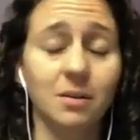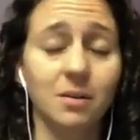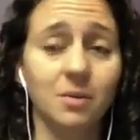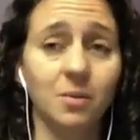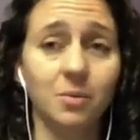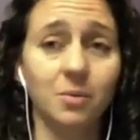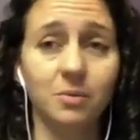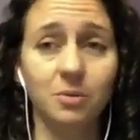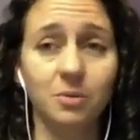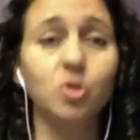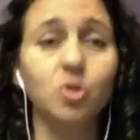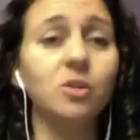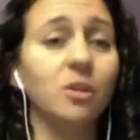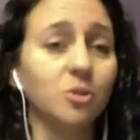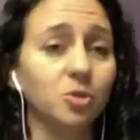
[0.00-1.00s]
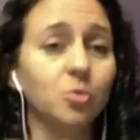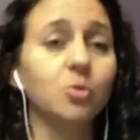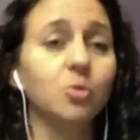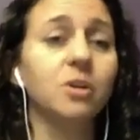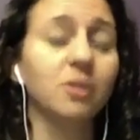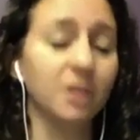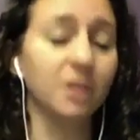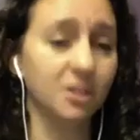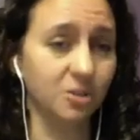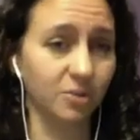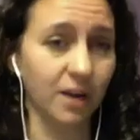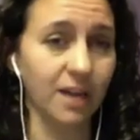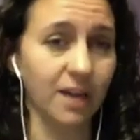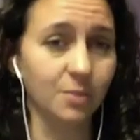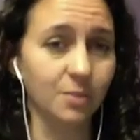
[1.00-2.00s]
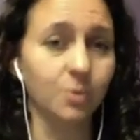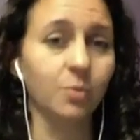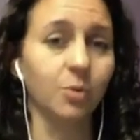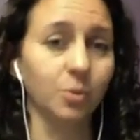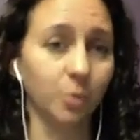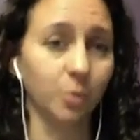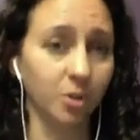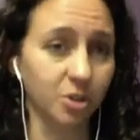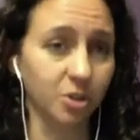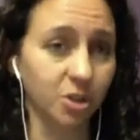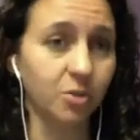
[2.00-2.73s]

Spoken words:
usually our school year history ended with World War II.